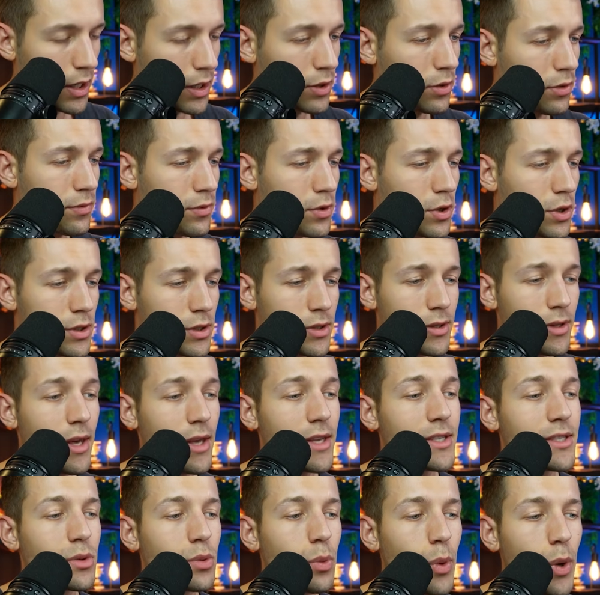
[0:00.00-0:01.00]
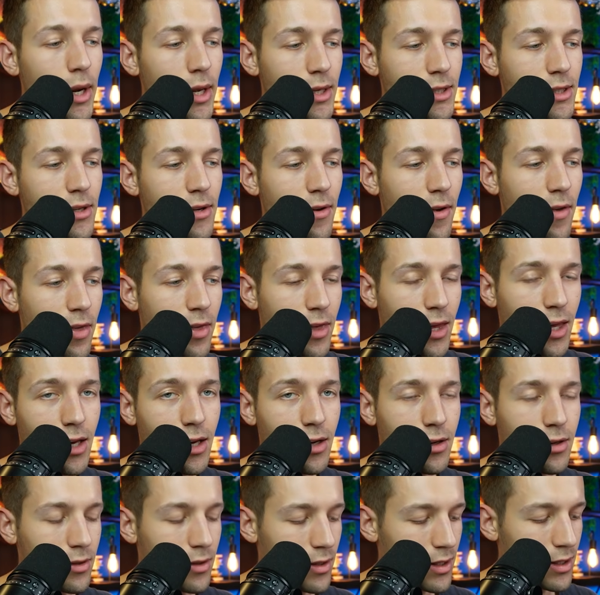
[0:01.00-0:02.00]
And of course, the sweetest
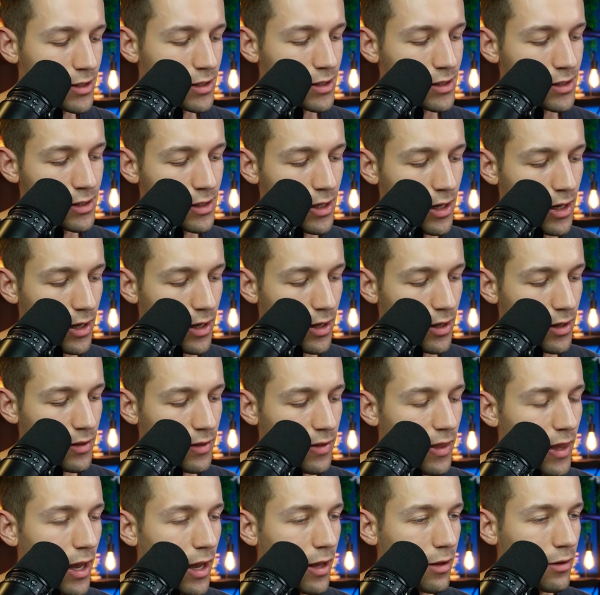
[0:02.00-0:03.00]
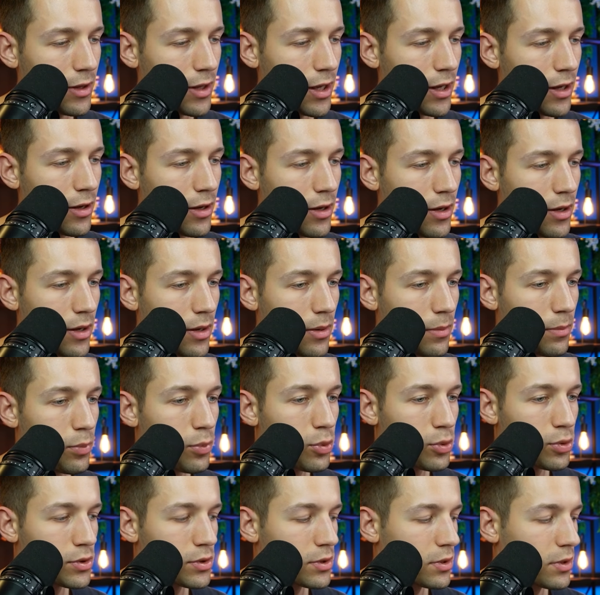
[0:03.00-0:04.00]
thing, this is daily
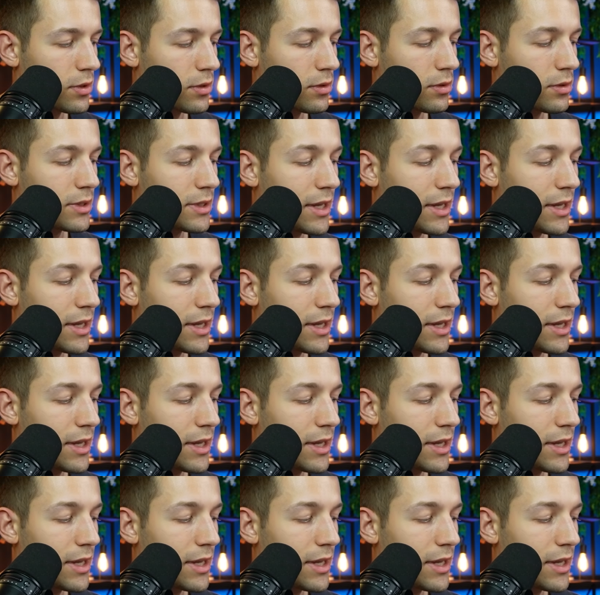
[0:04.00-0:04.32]
booster.